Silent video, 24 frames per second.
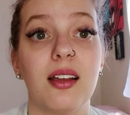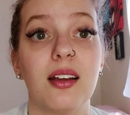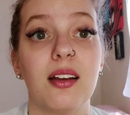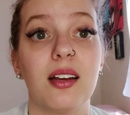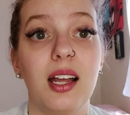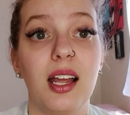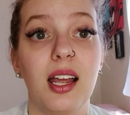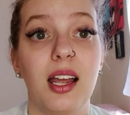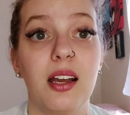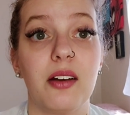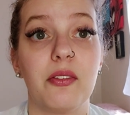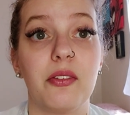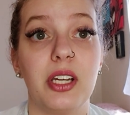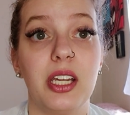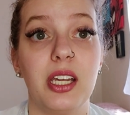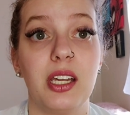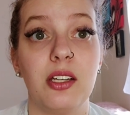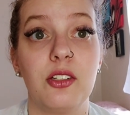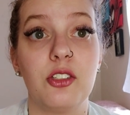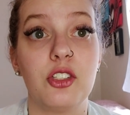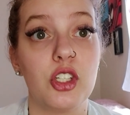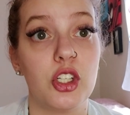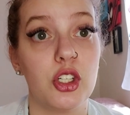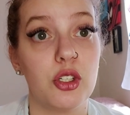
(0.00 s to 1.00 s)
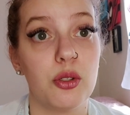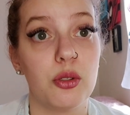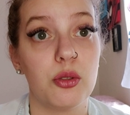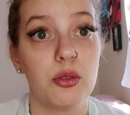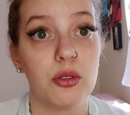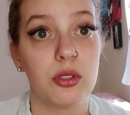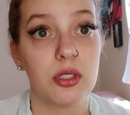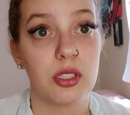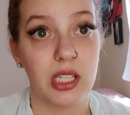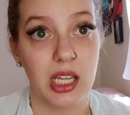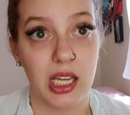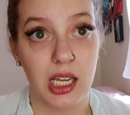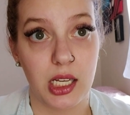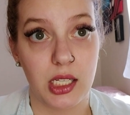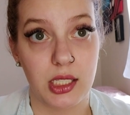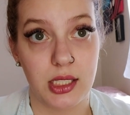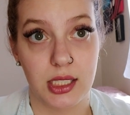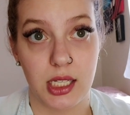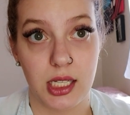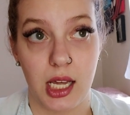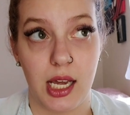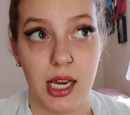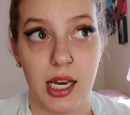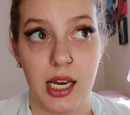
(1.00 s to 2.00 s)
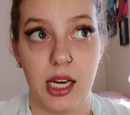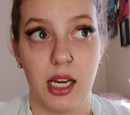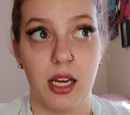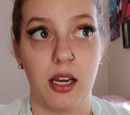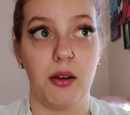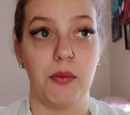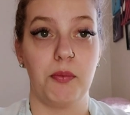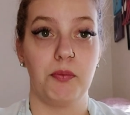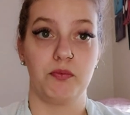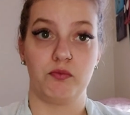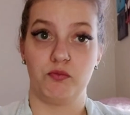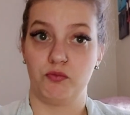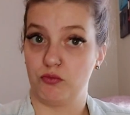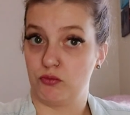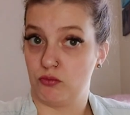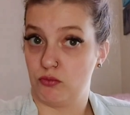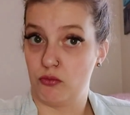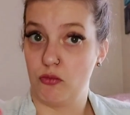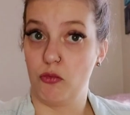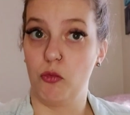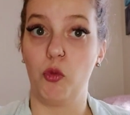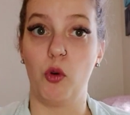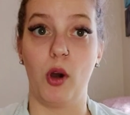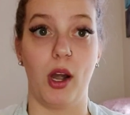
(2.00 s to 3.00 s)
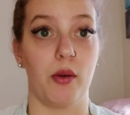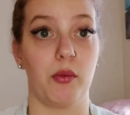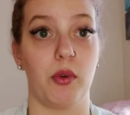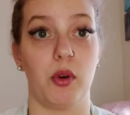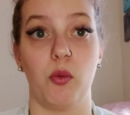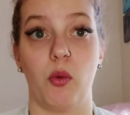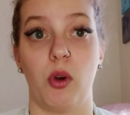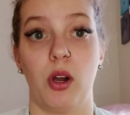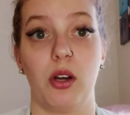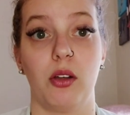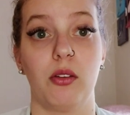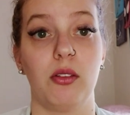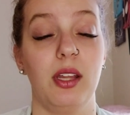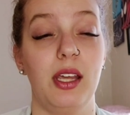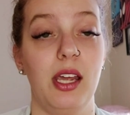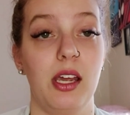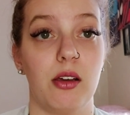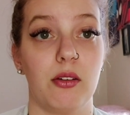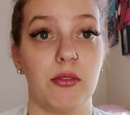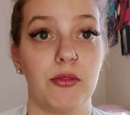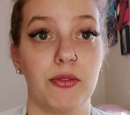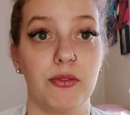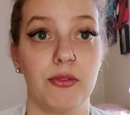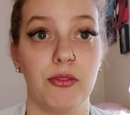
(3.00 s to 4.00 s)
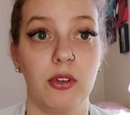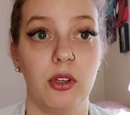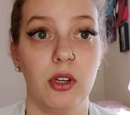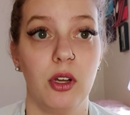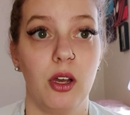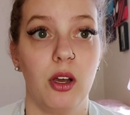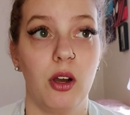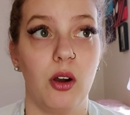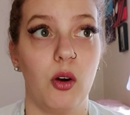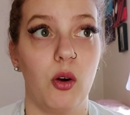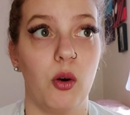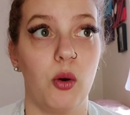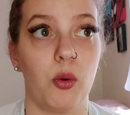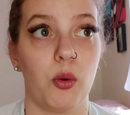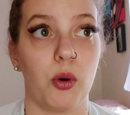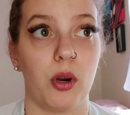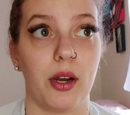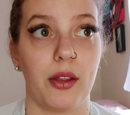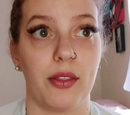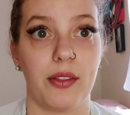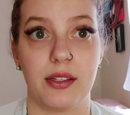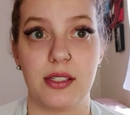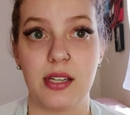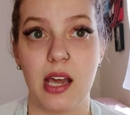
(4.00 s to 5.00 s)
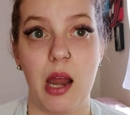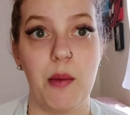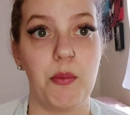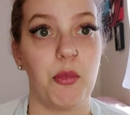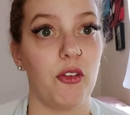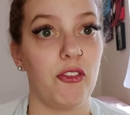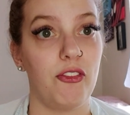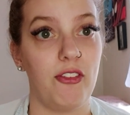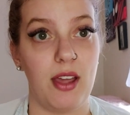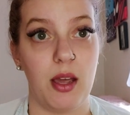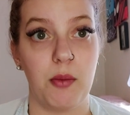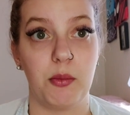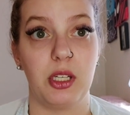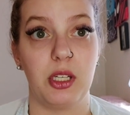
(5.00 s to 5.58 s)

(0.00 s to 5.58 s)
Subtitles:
And we choose things like where we want to live, or the type of family